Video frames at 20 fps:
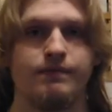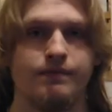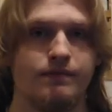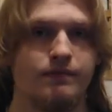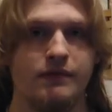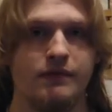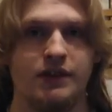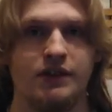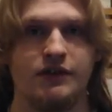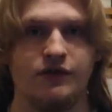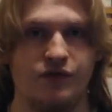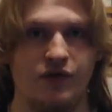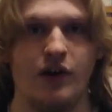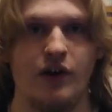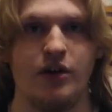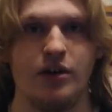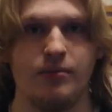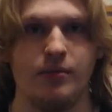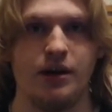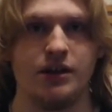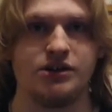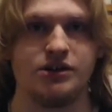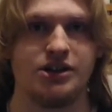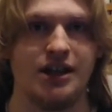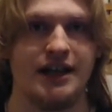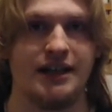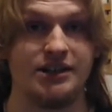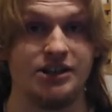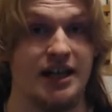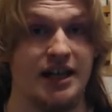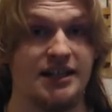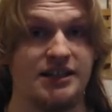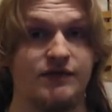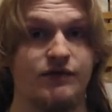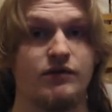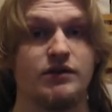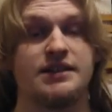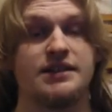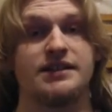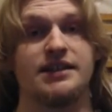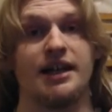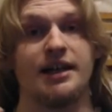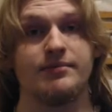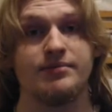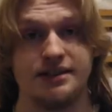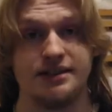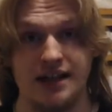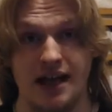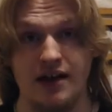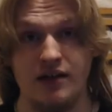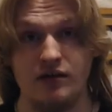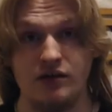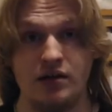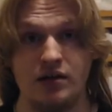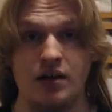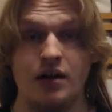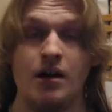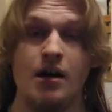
it's very much a chest voice type sound,